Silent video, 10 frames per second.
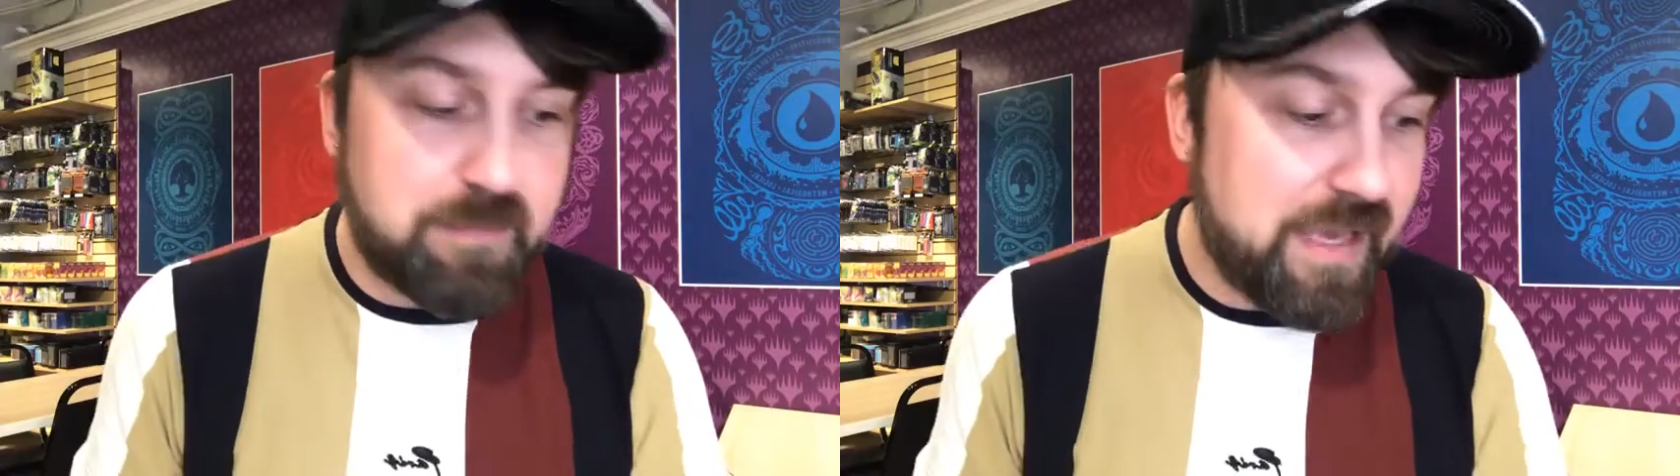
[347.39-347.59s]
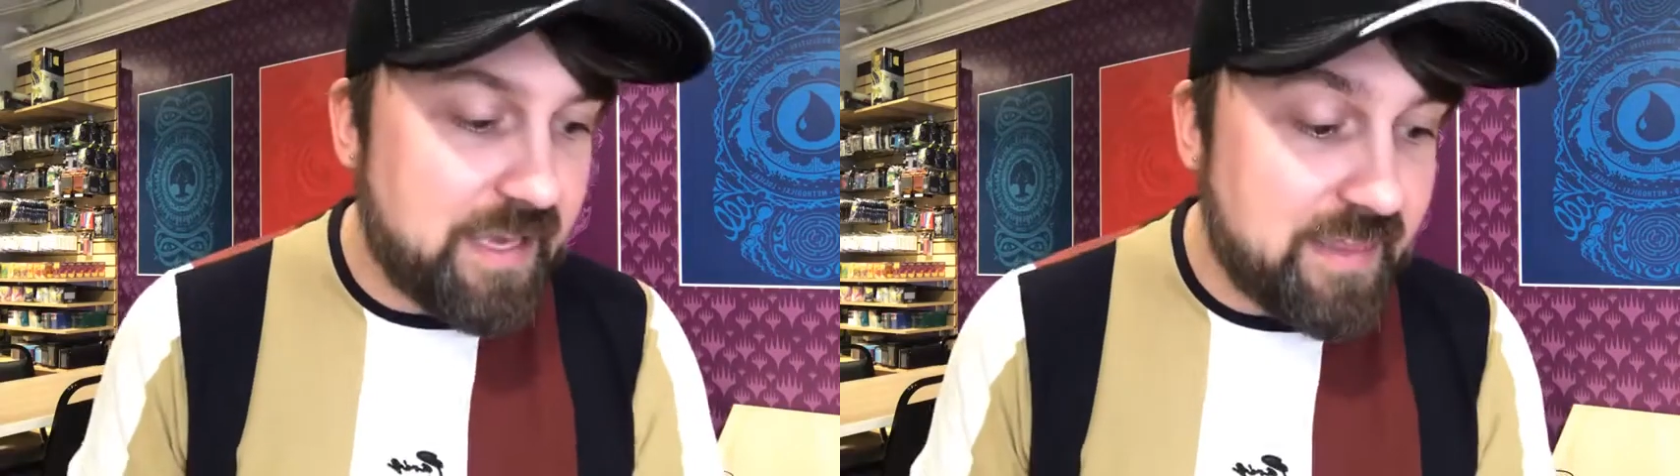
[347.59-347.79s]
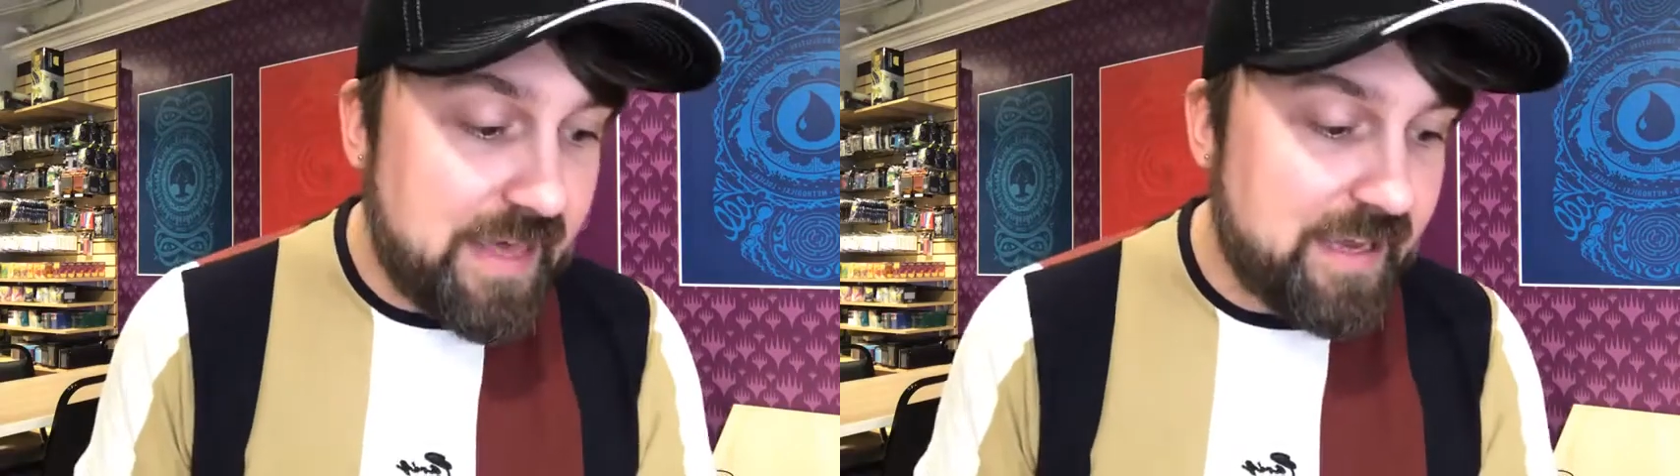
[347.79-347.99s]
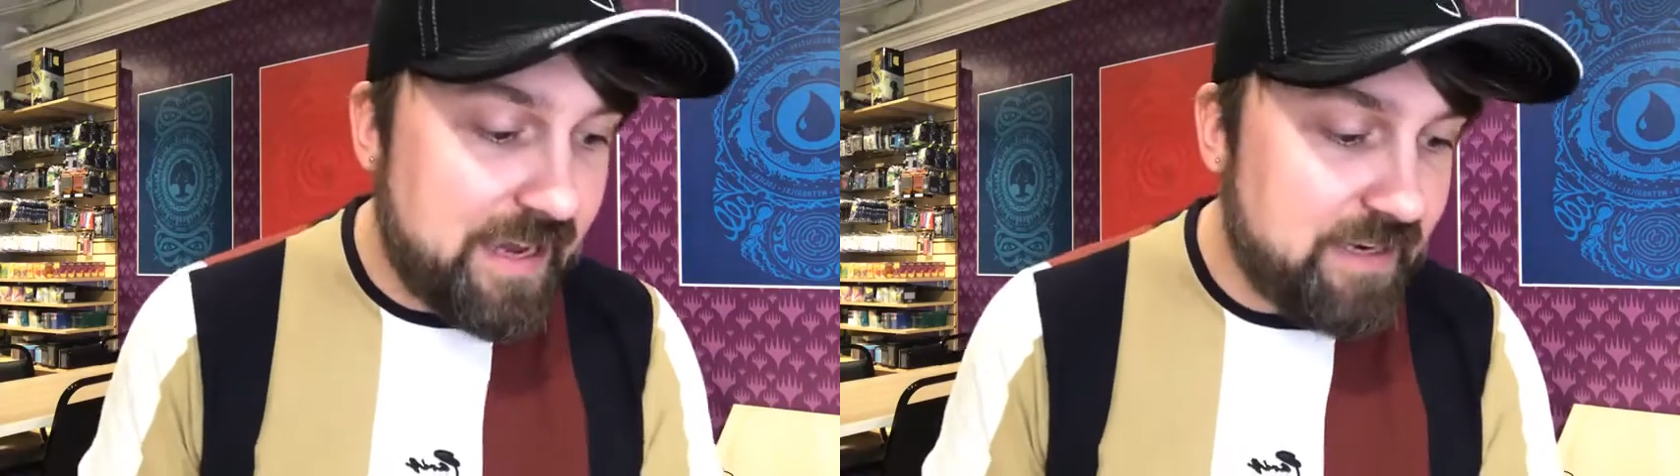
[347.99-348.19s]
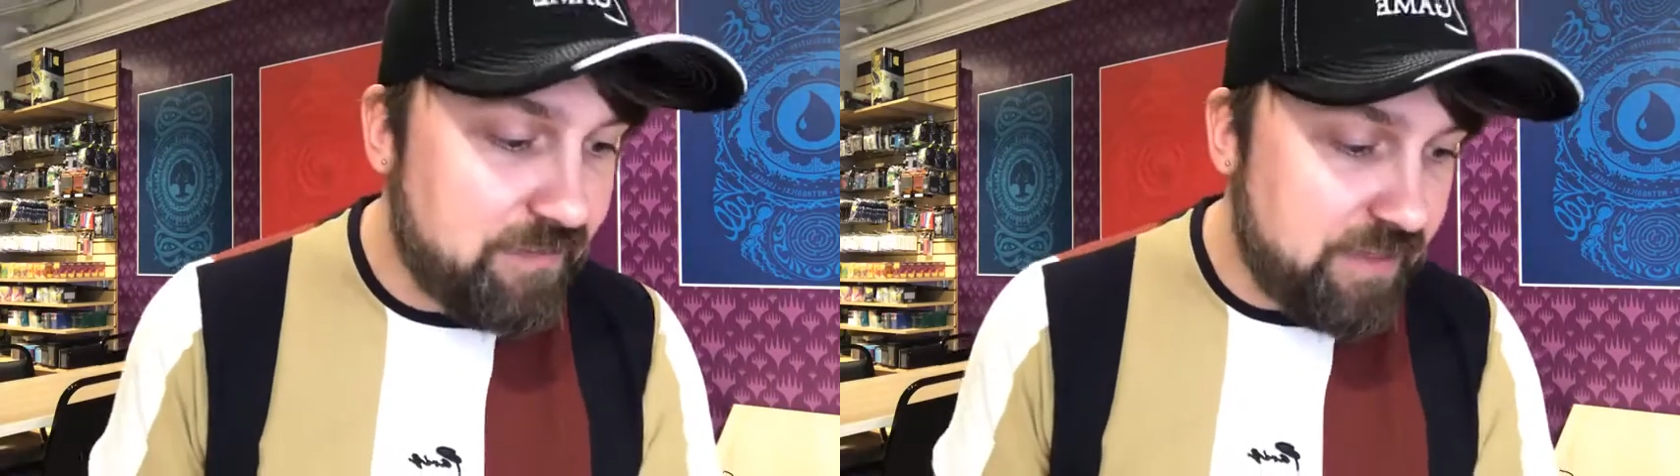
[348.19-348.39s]
making, that
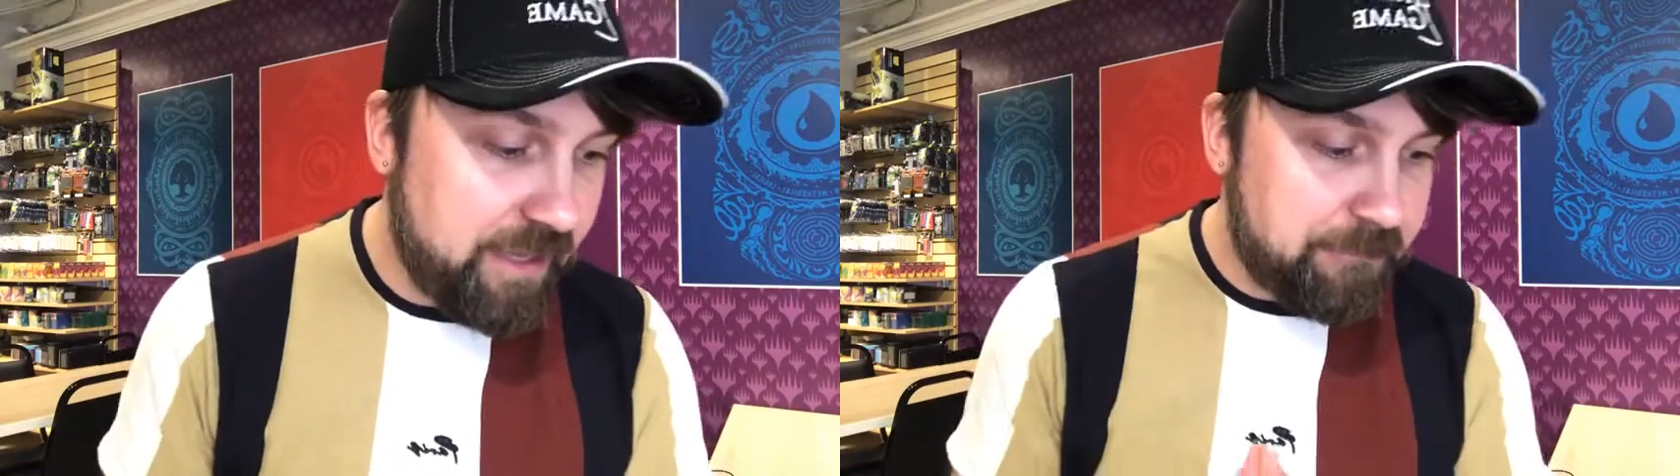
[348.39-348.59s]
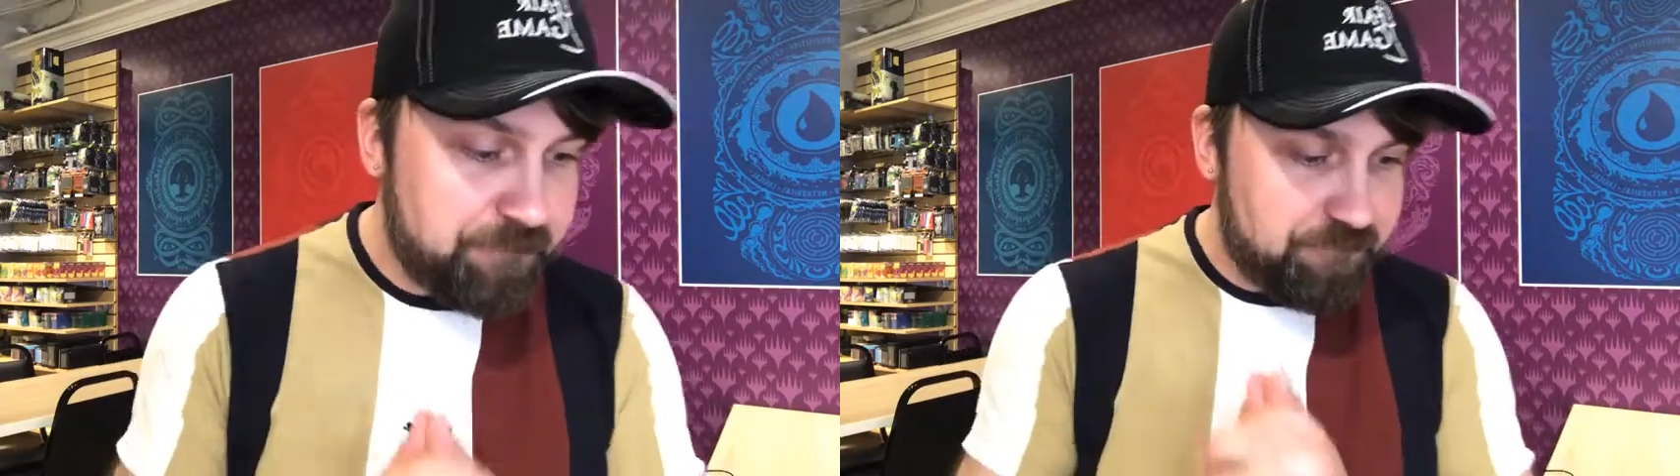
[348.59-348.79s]
kind of thing.